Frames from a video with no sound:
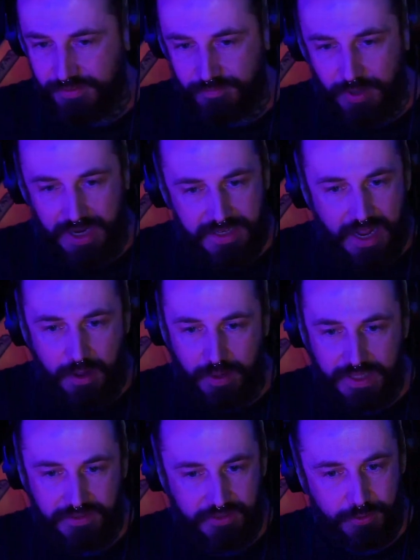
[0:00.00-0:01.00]
right now
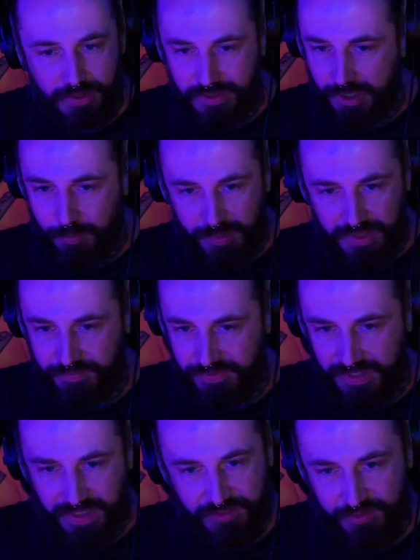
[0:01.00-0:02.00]
I do a little bit of
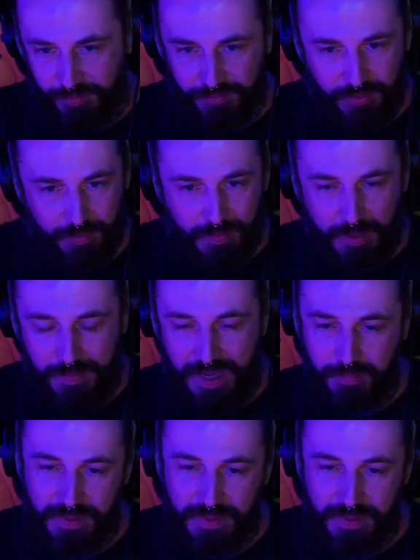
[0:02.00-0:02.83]
things for my band,